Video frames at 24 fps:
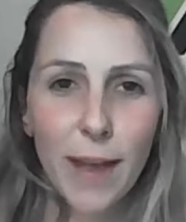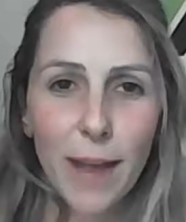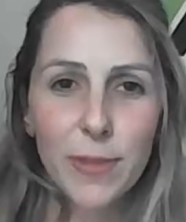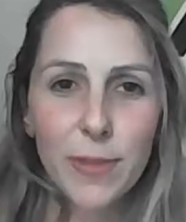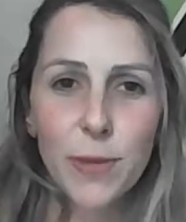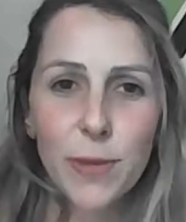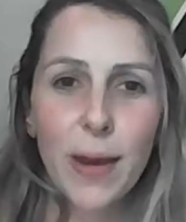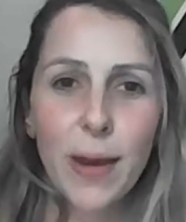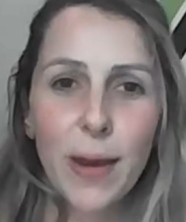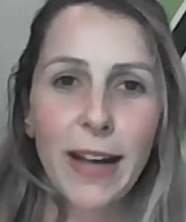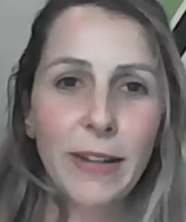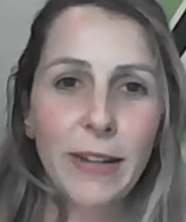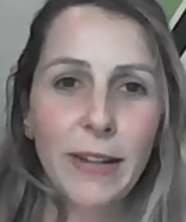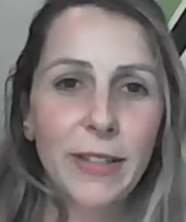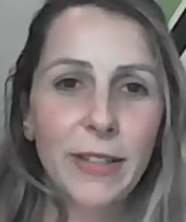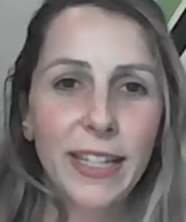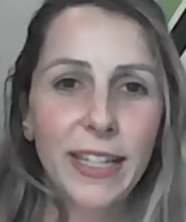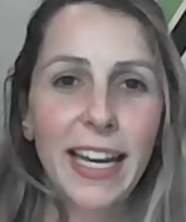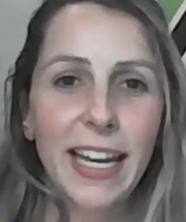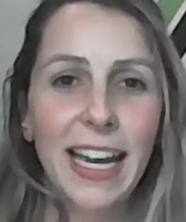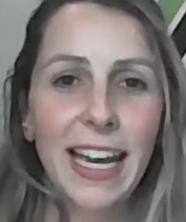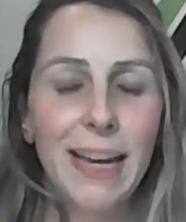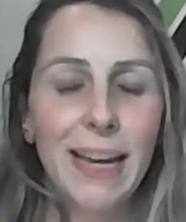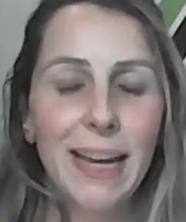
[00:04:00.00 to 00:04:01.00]
away on the
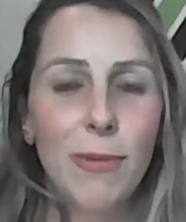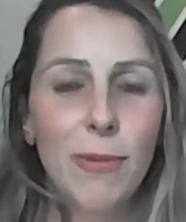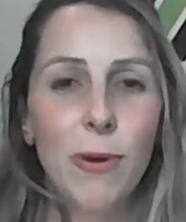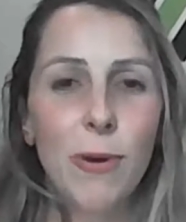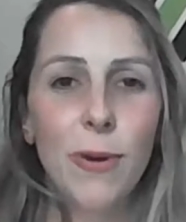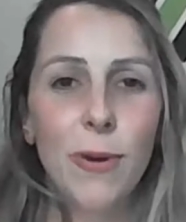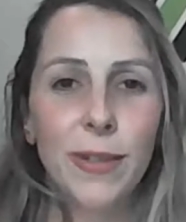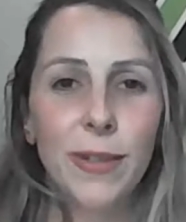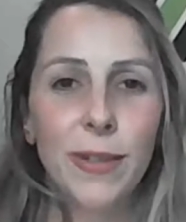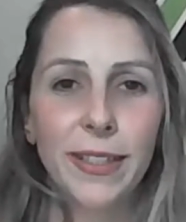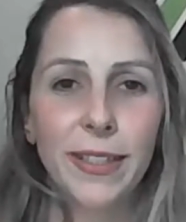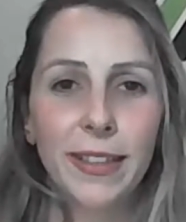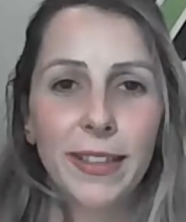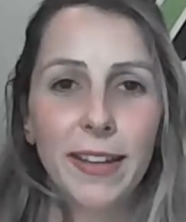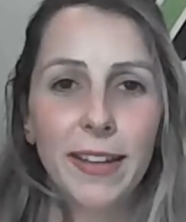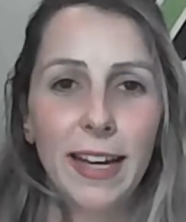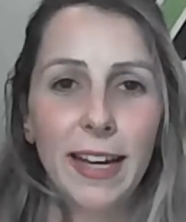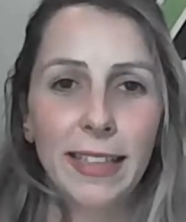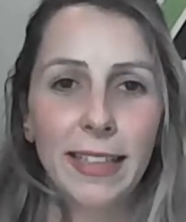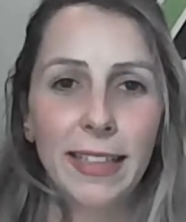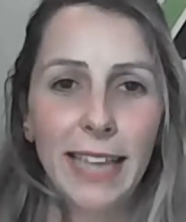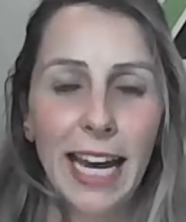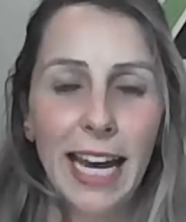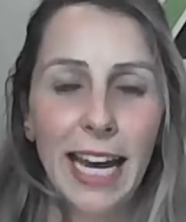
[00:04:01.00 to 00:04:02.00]
keyboard
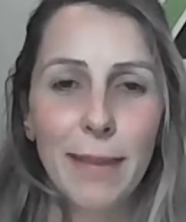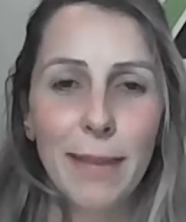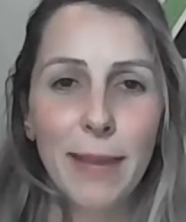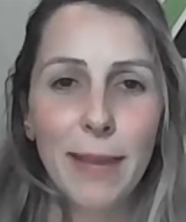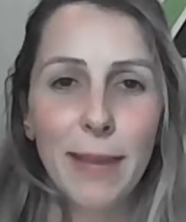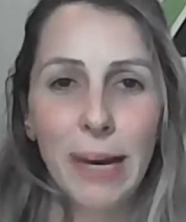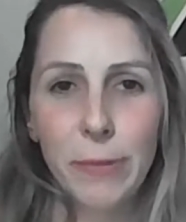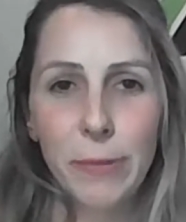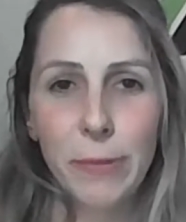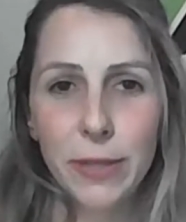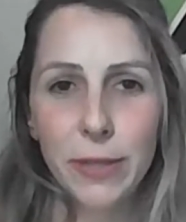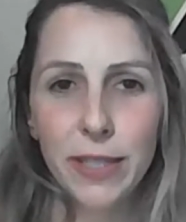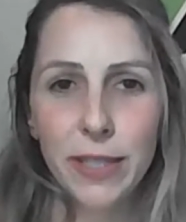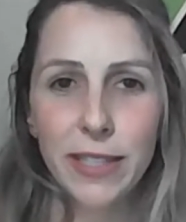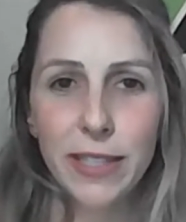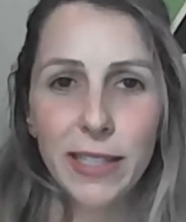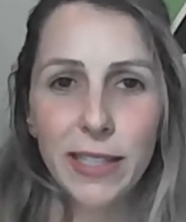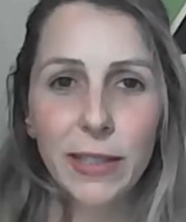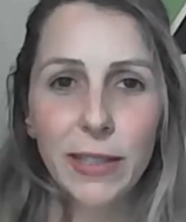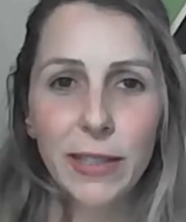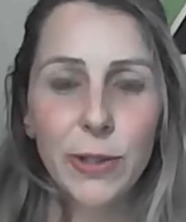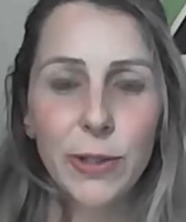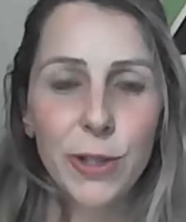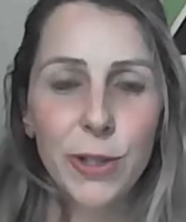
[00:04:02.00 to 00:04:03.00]
and came back with a
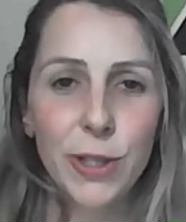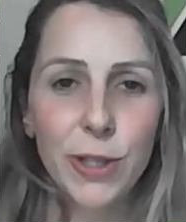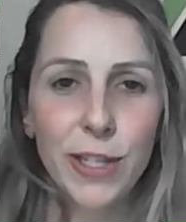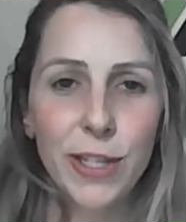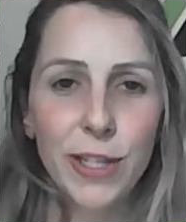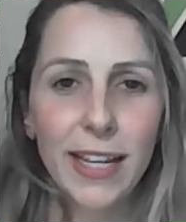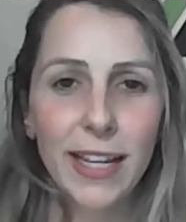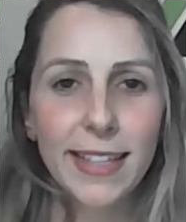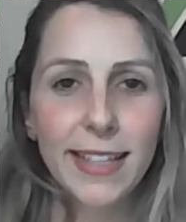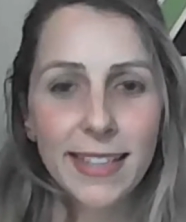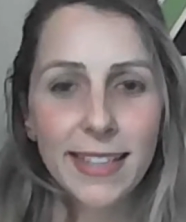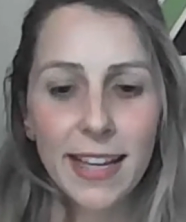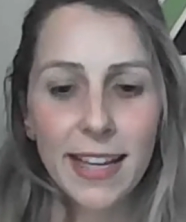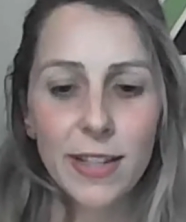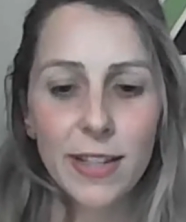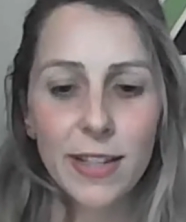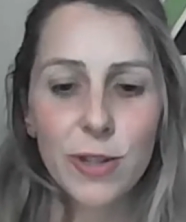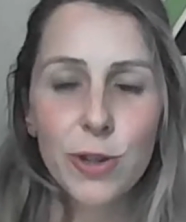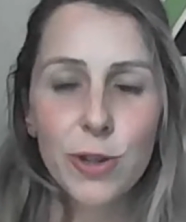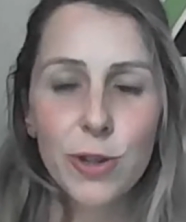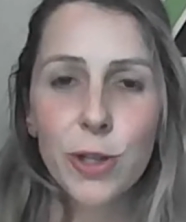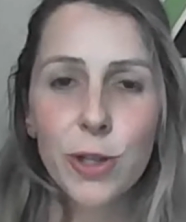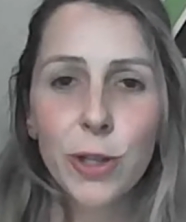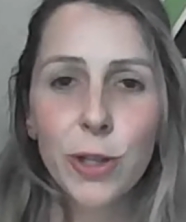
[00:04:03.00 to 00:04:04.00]
solution. They said,
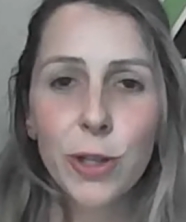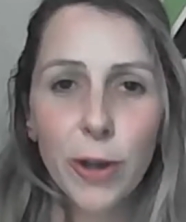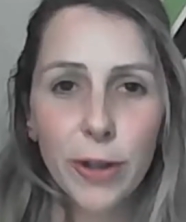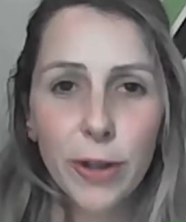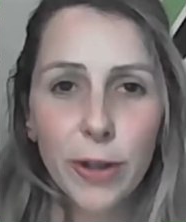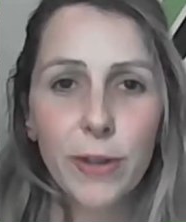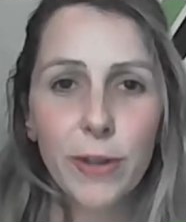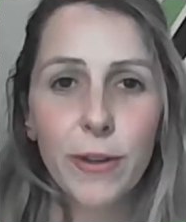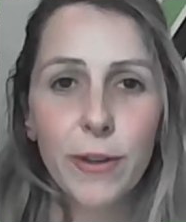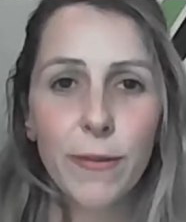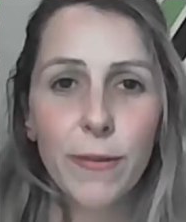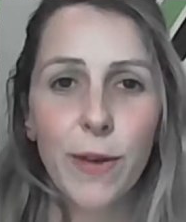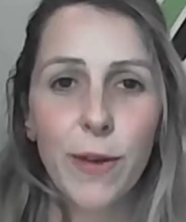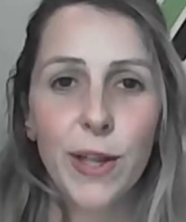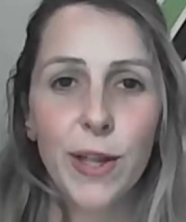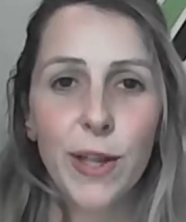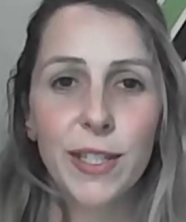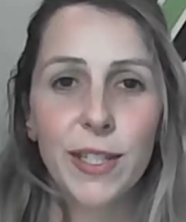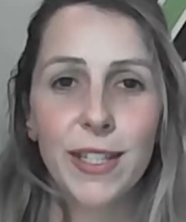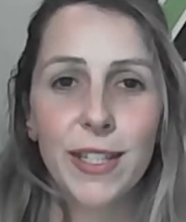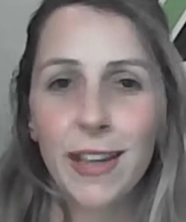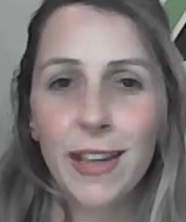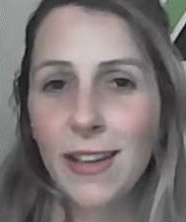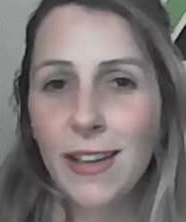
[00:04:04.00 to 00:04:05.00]
you should go to
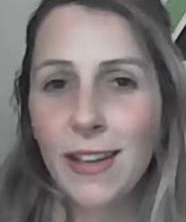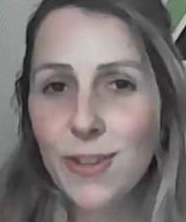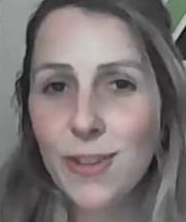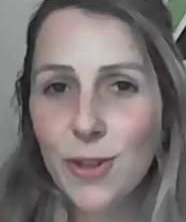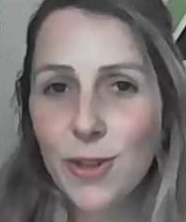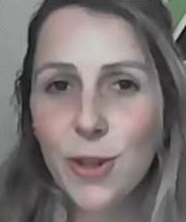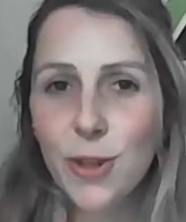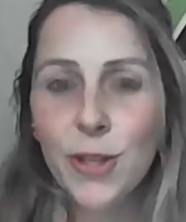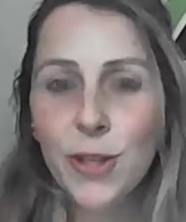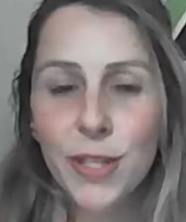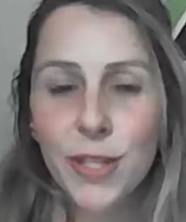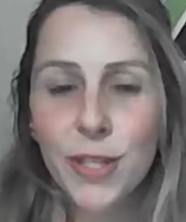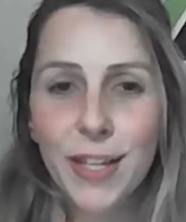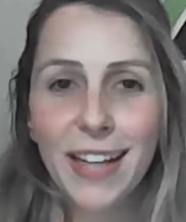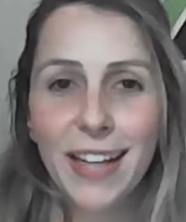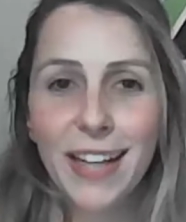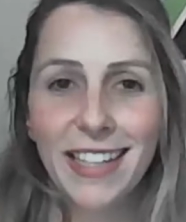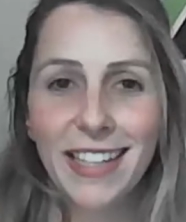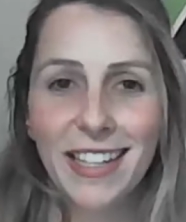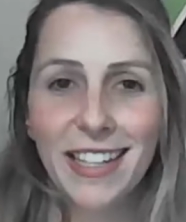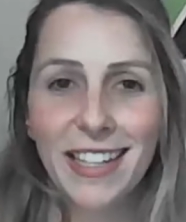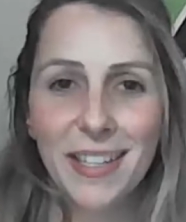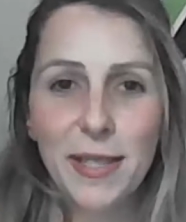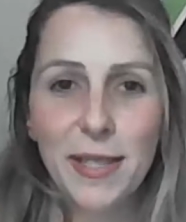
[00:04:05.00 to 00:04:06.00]
university and you should
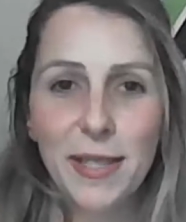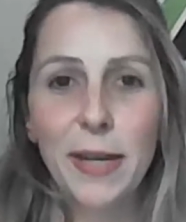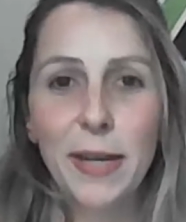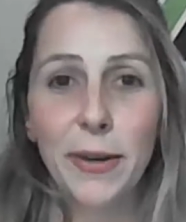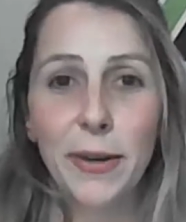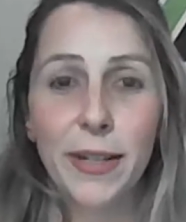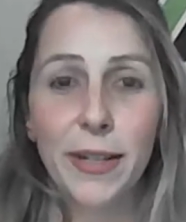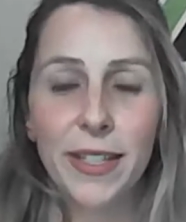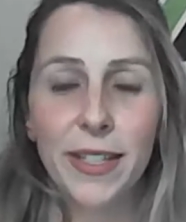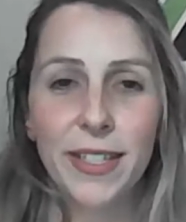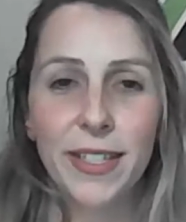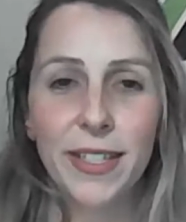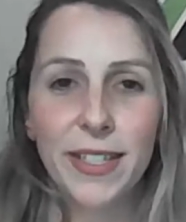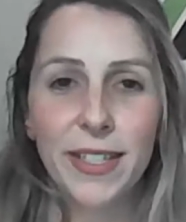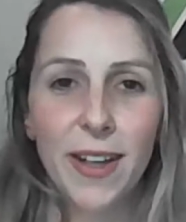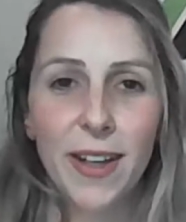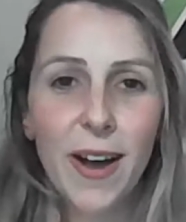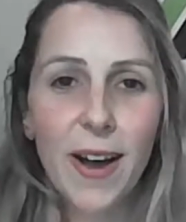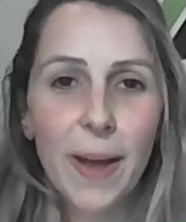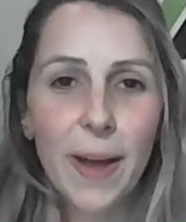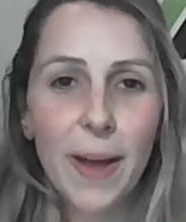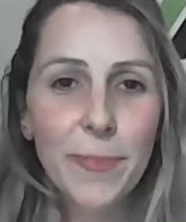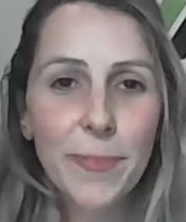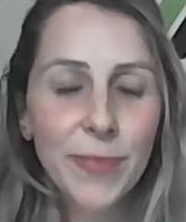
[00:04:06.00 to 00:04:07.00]
study interior
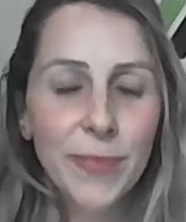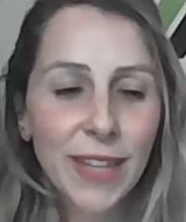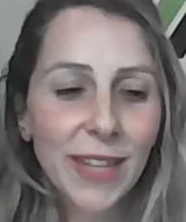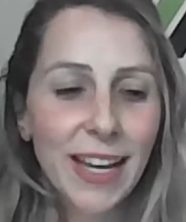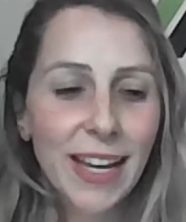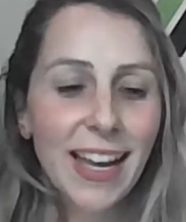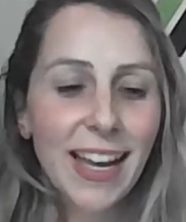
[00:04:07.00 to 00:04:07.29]
design.